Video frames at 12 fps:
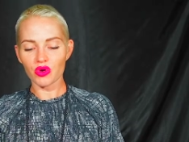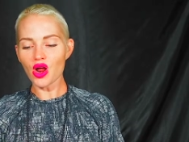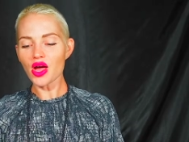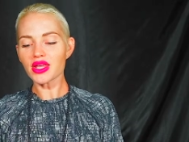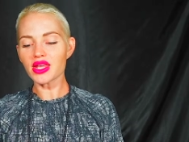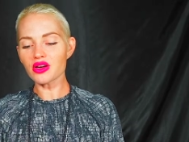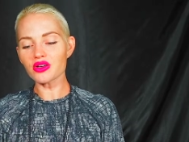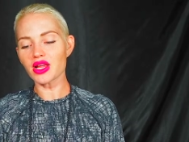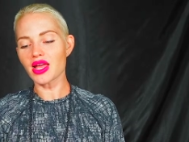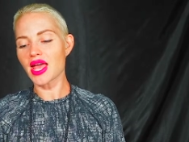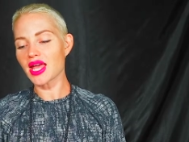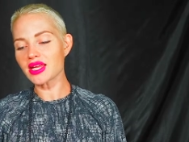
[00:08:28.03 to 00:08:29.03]
We're not here to
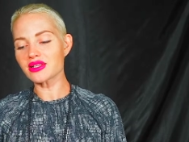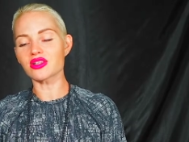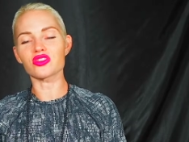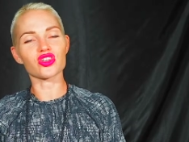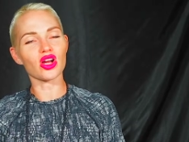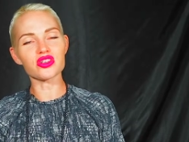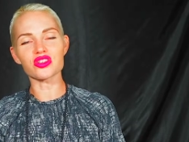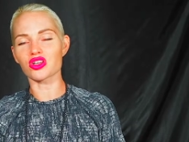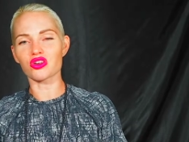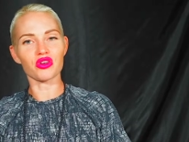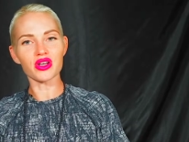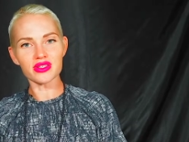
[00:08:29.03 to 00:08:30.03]
hate and to judge and to
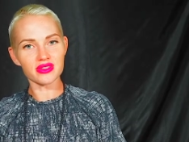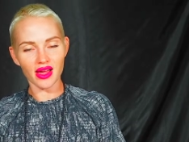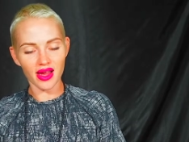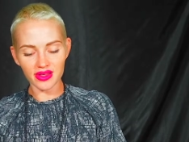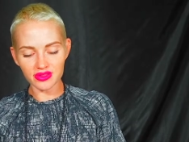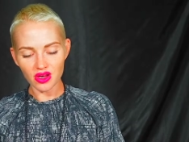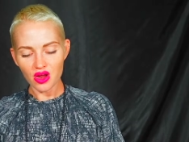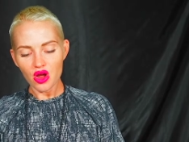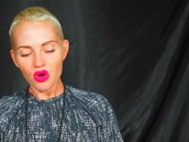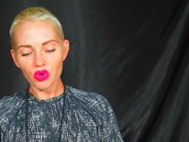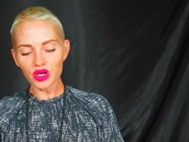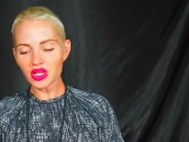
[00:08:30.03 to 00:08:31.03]
criticize.
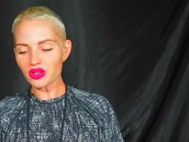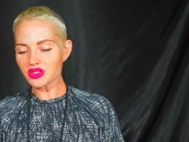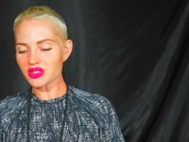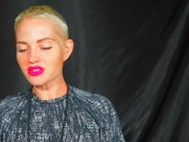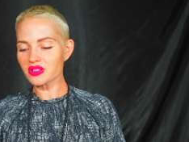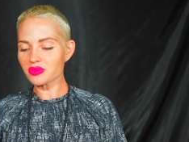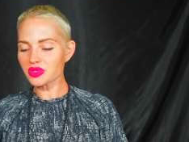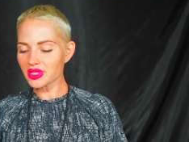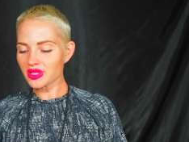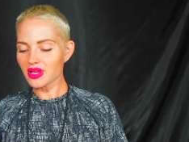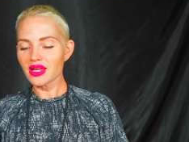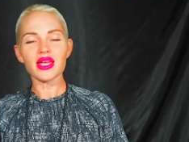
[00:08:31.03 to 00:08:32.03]
We're here to
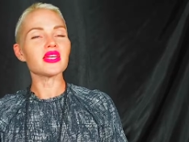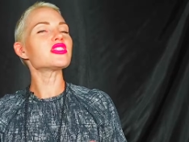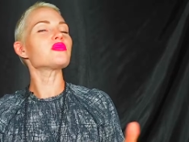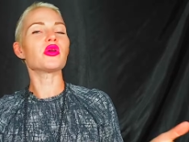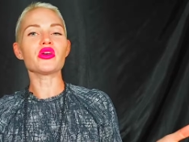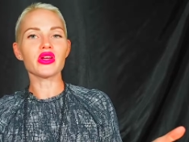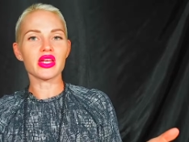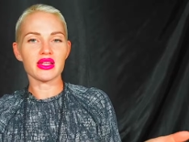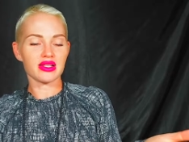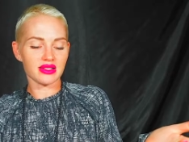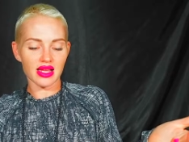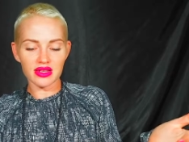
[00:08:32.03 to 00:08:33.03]
simply
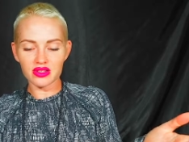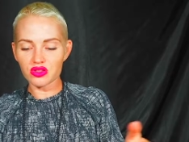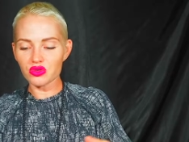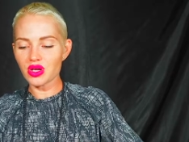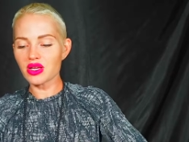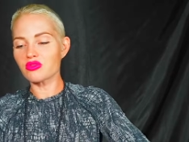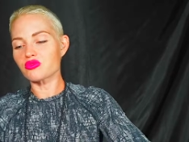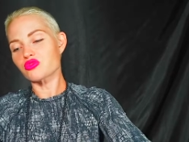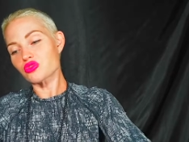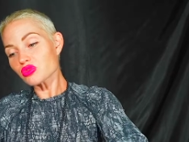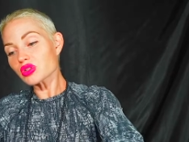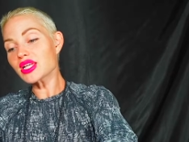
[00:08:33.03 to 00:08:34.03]
experience and to
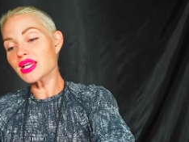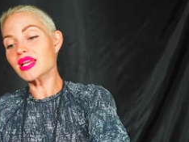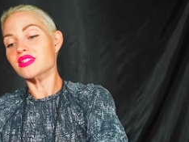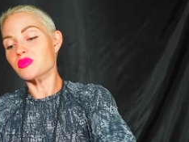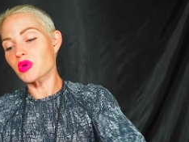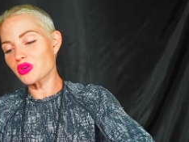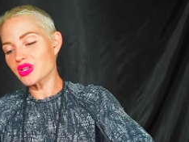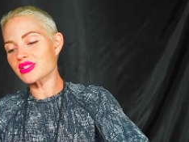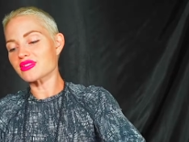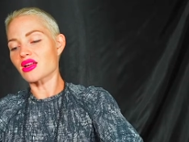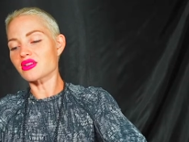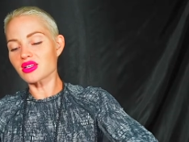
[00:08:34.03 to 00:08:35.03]
truly
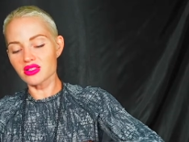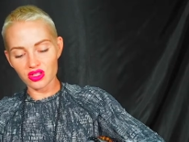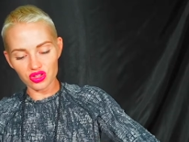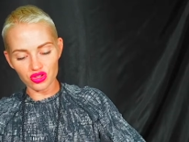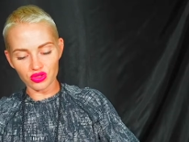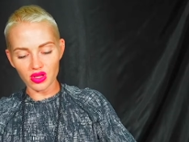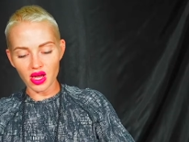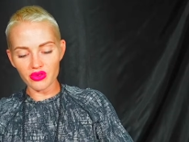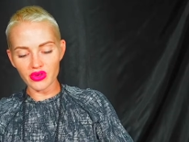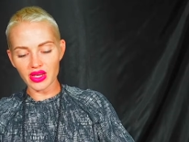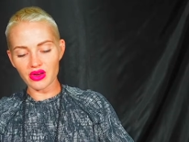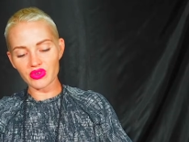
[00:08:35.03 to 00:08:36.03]
experience unconditional
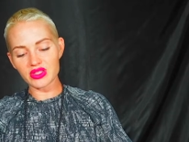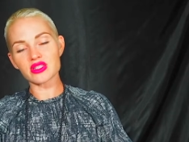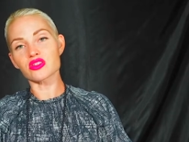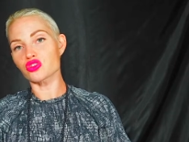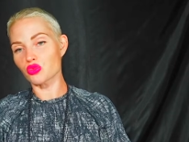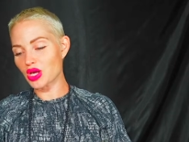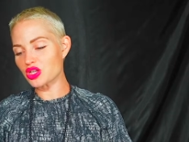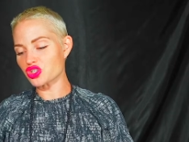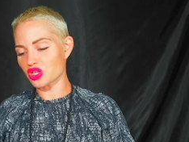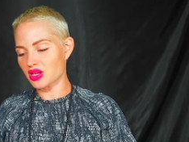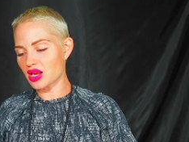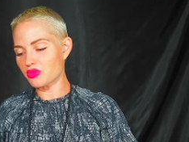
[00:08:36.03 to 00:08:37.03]
love in every
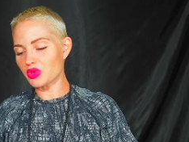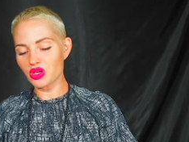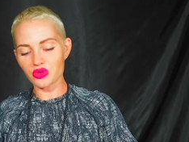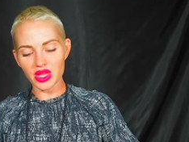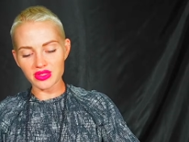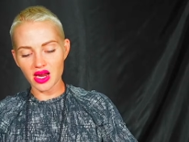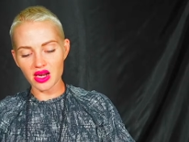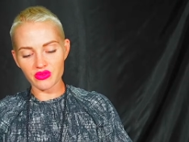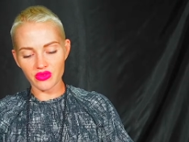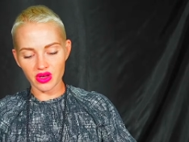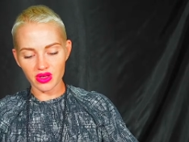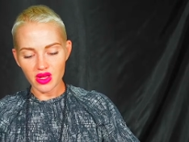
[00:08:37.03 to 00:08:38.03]
situation. And we know that's kind
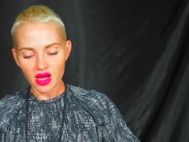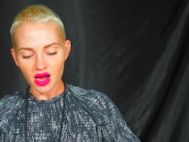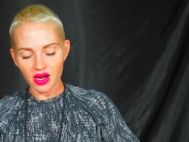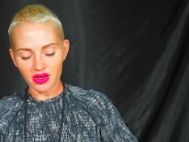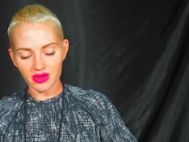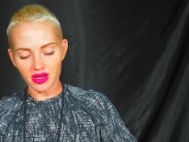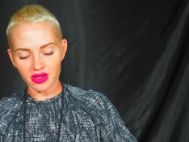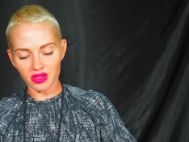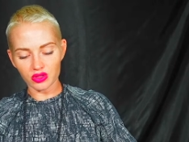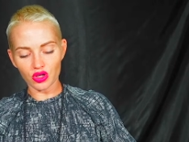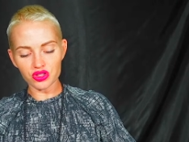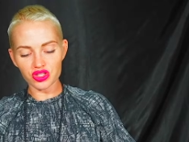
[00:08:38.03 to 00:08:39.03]
of a, a,
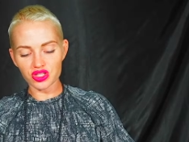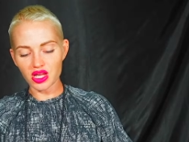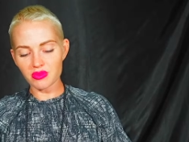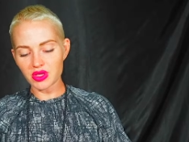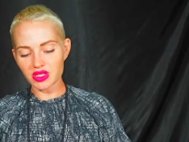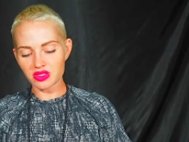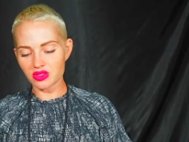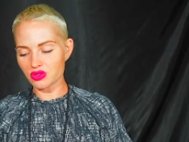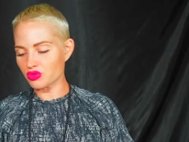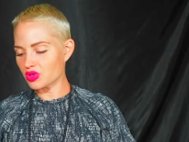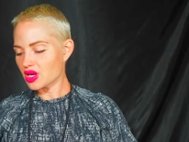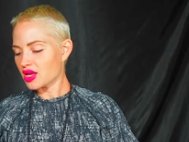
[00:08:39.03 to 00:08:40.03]
a large statement
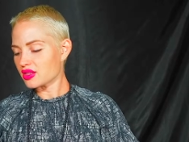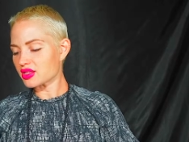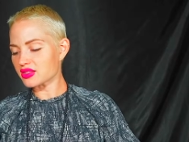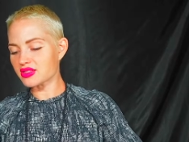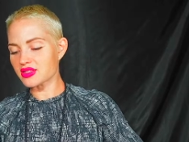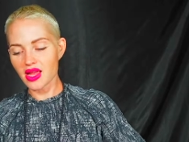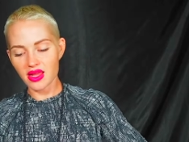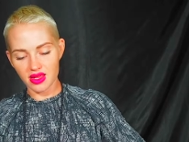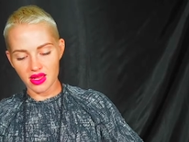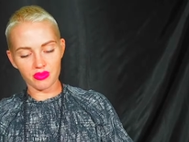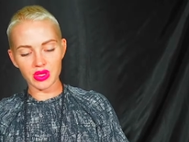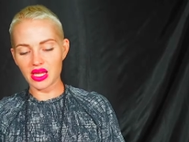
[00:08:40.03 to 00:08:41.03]
to, to
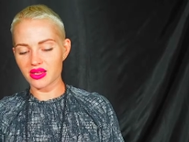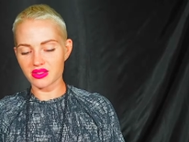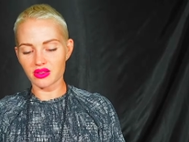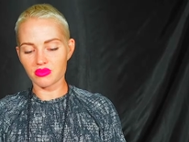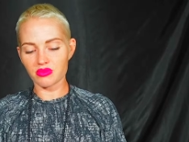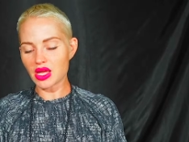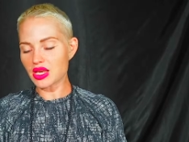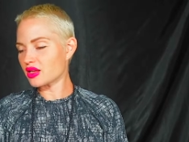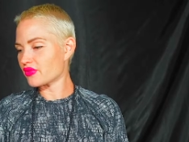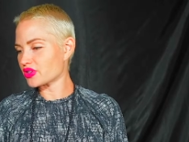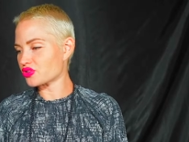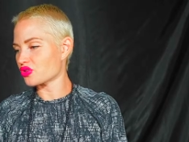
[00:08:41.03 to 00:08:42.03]
say, because many
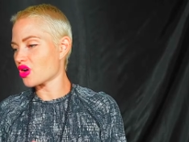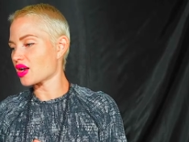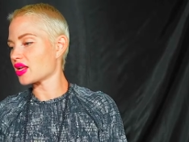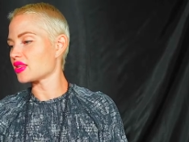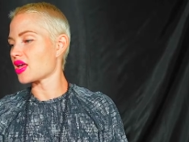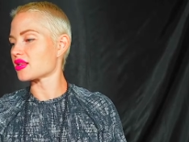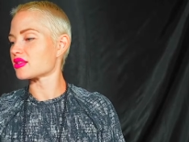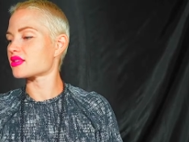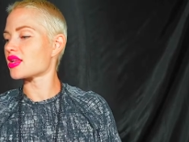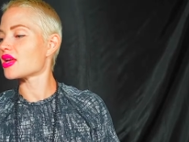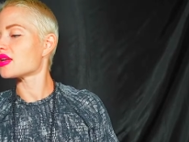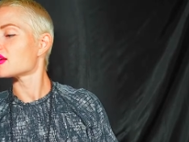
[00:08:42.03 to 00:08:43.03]
of us are not in that
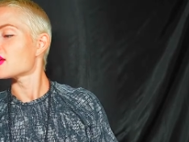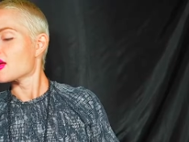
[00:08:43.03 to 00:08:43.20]
state